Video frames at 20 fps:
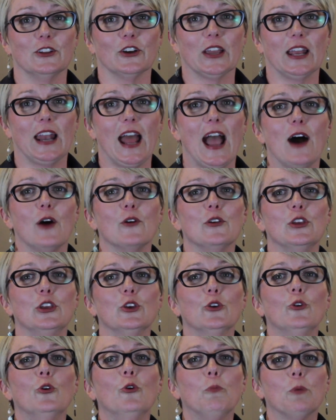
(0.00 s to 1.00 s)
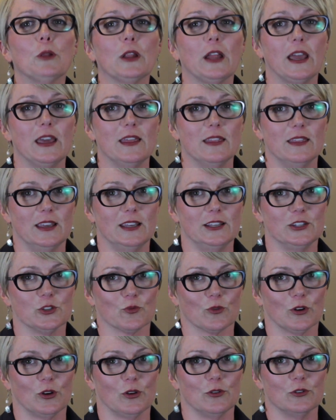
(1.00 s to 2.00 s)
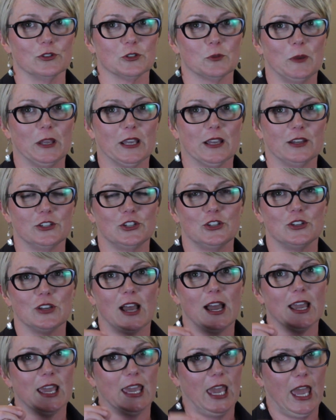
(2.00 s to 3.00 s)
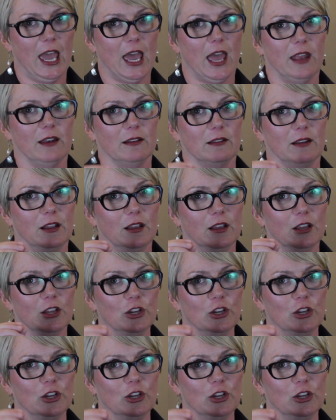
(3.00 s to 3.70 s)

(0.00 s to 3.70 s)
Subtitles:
Look at how you play these roles because, again,